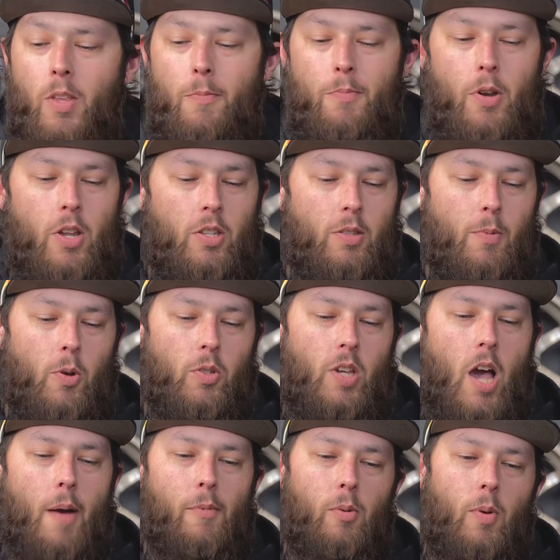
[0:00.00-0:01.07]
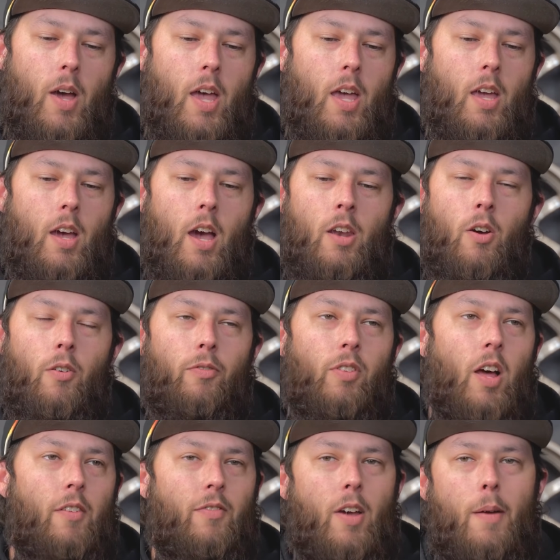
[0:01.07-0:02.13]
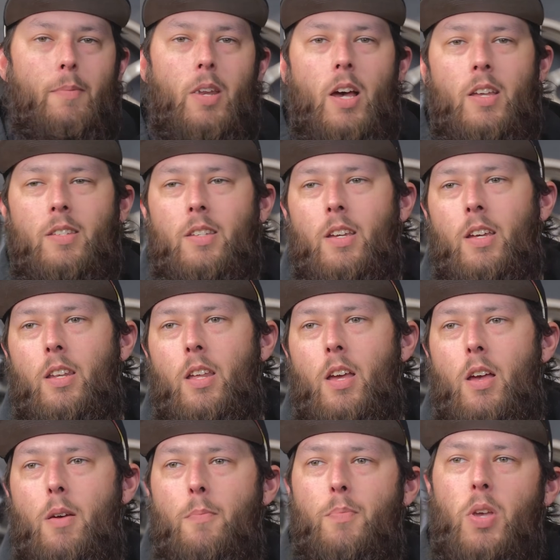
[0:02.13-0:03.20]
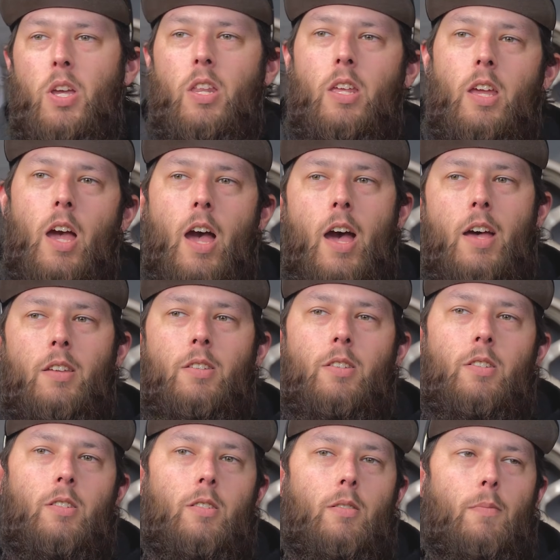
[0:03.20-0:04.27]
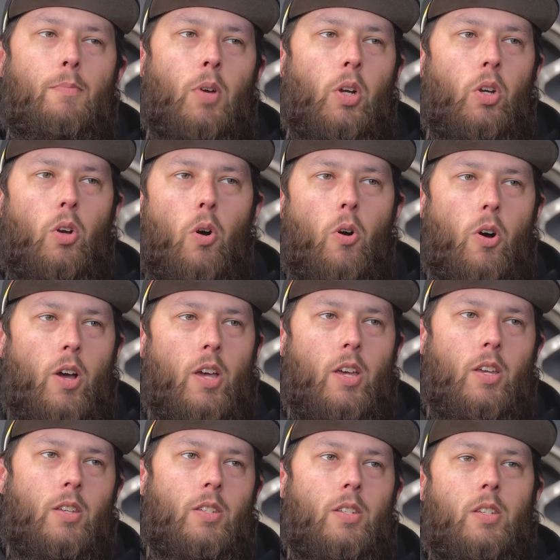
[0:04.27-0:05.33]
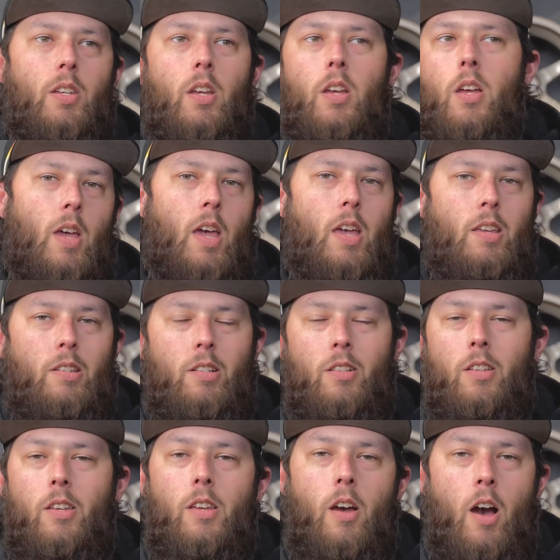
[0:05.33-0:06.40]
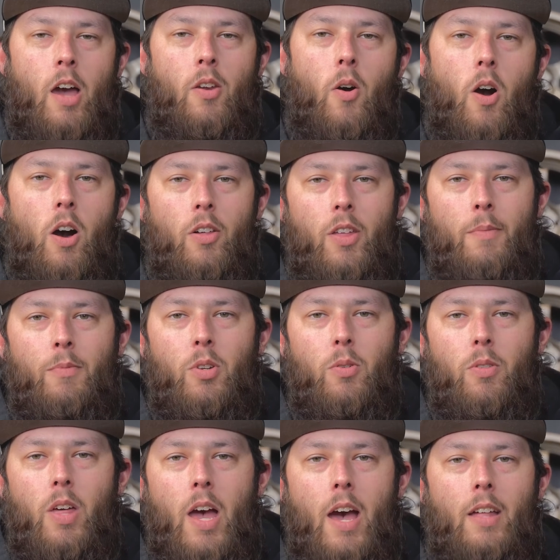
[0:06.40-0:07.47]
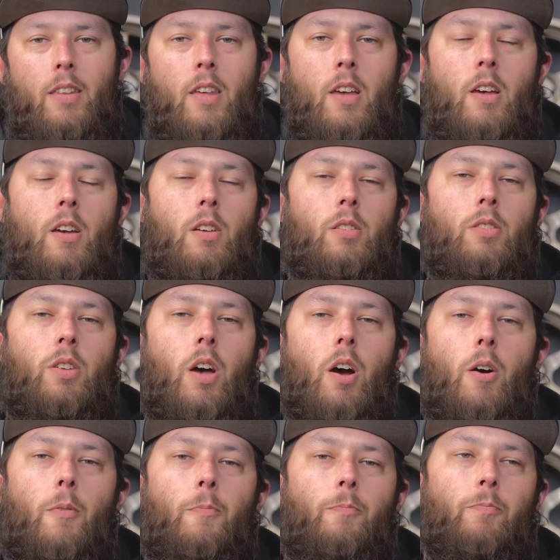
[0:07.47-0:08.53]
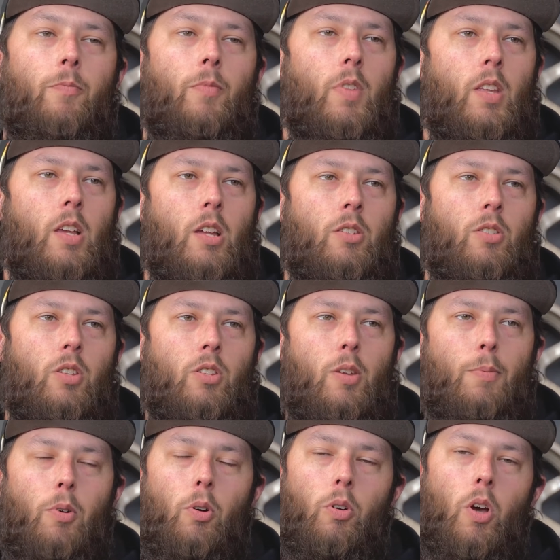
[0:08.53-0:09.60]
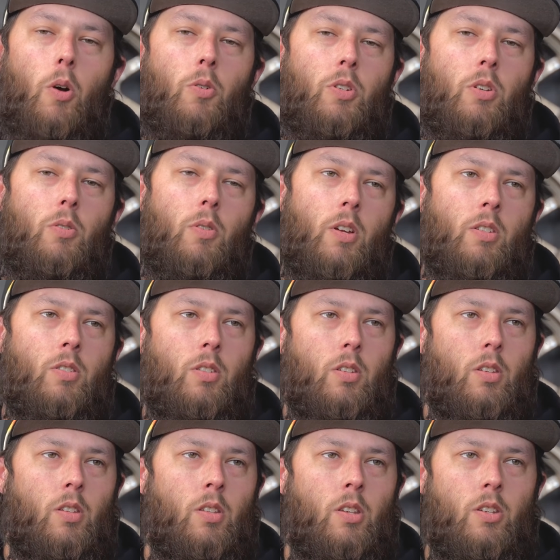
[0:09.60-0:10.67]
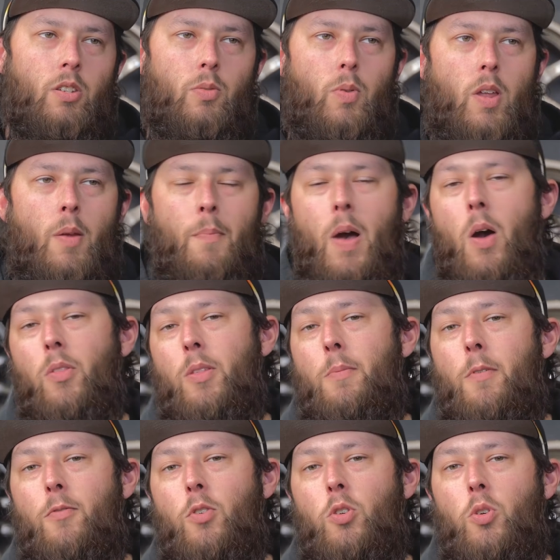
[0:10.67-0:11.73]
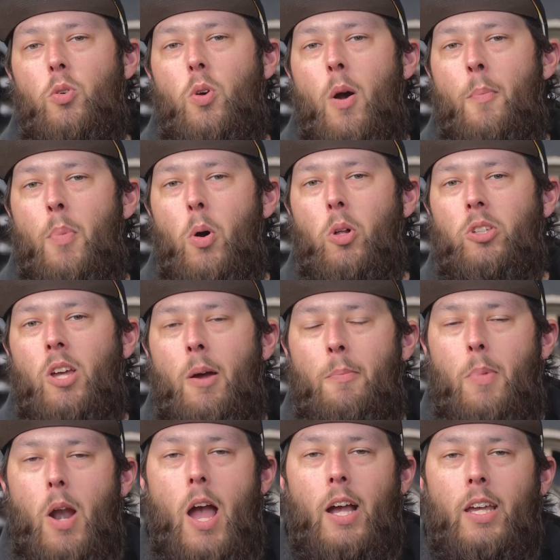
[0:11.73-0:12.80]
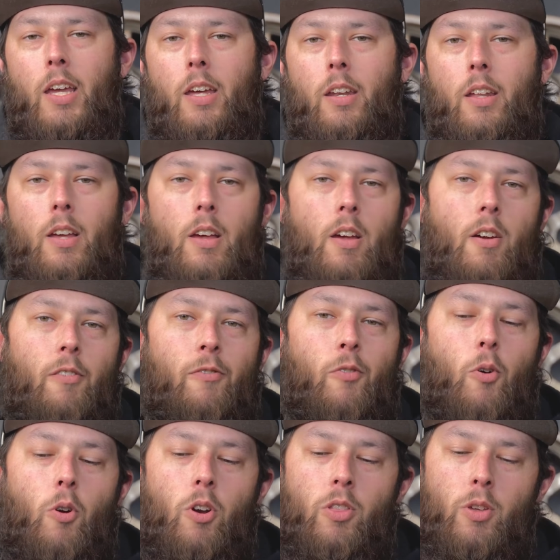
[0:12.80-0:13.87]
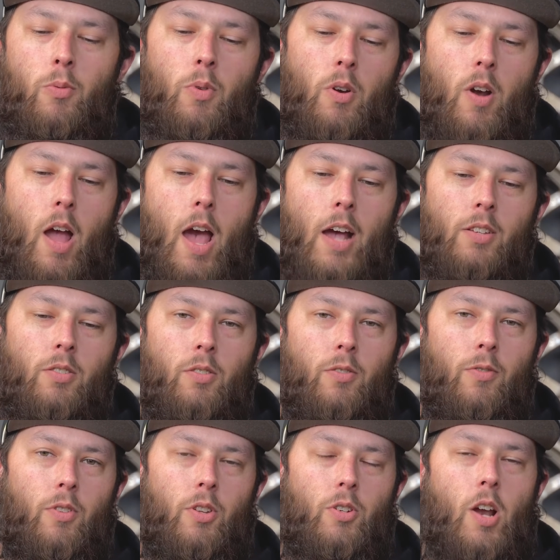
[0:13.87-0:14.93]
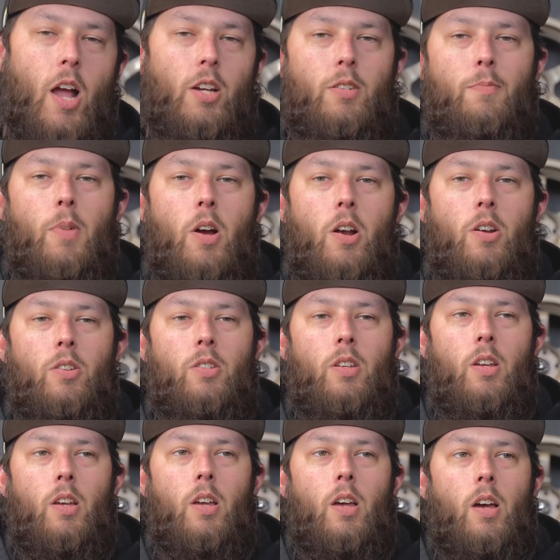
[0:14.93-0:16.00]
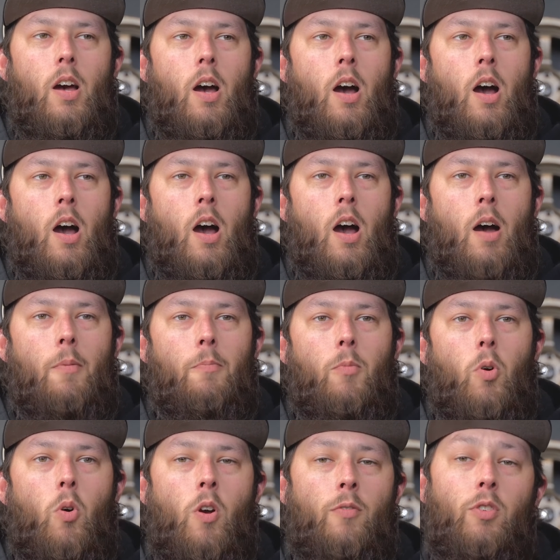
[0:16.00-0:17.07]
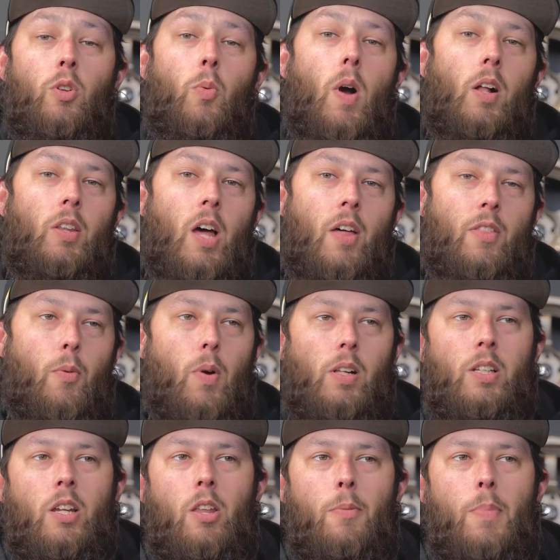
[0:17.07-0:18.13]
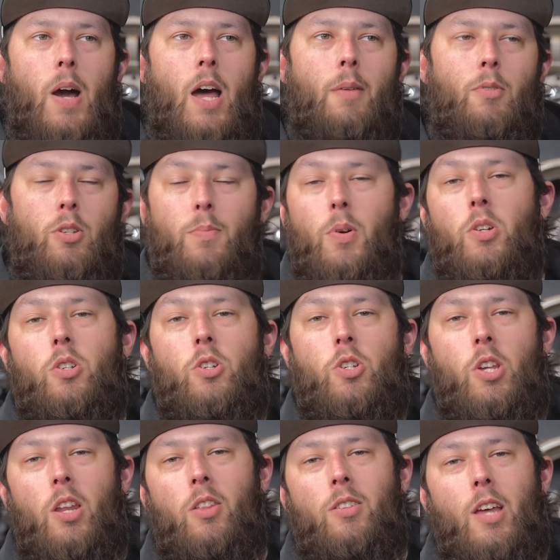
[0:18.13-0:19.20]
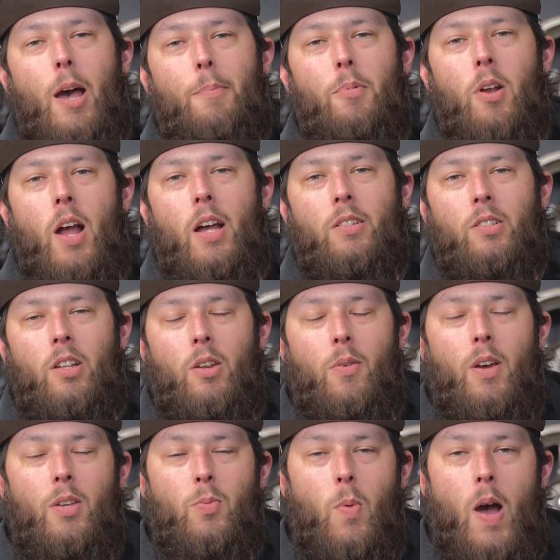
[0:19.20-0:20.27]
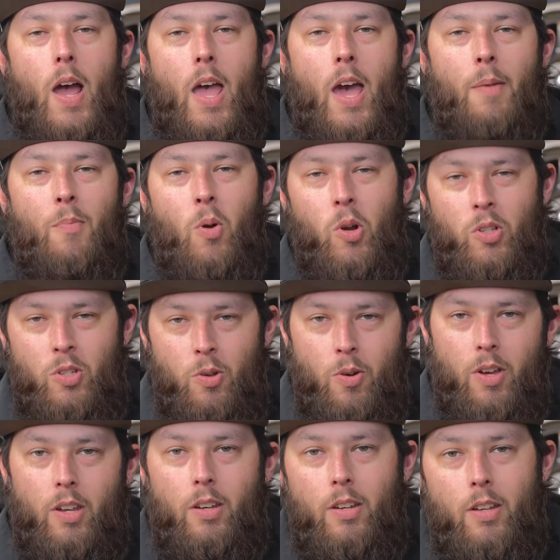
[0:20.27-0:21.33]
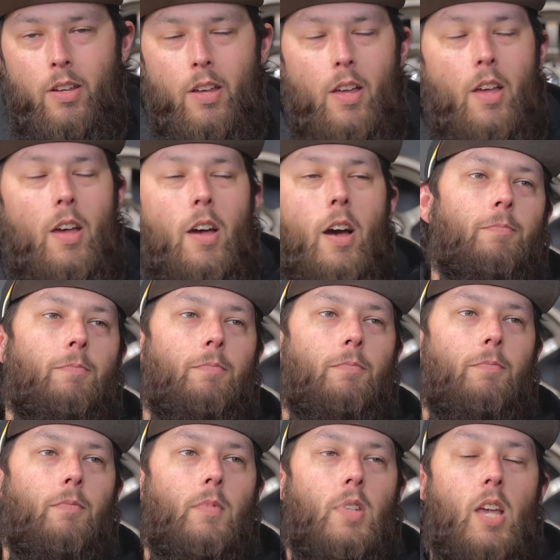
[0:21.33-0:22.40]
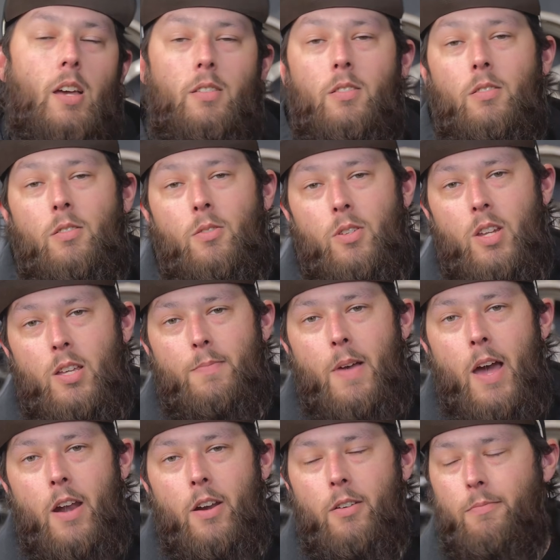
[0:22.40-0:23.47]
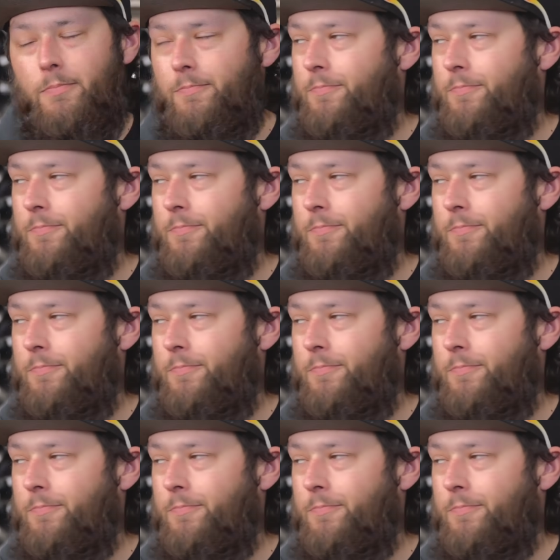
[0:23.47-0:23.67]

But it's the most common way. I know Flight Fab does it, BDS, McGoy's, Hazley, I know all of them do that. So it's the typical go-to. It's the easiest way to mount them if you do a bolt-on bracket for the rear axles for the traction bars. Or if you do weld on, they weld on to the bottom. There's a bunch of shit on the top of your axle anyways. Why add more to it? Yes, so it does matter.